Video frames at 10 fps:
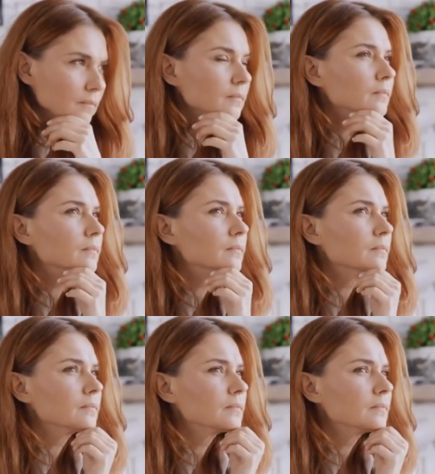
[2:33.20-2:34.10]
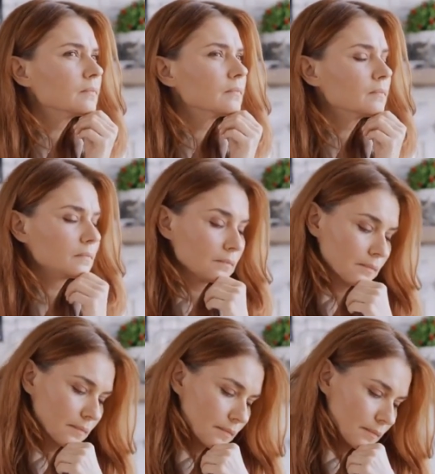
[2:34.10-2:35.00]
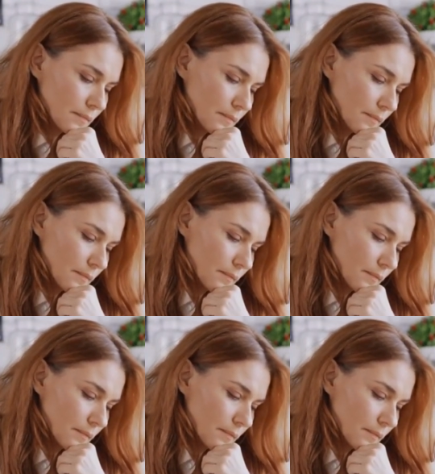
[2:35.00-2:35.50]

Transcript: No one is speaking in this clip.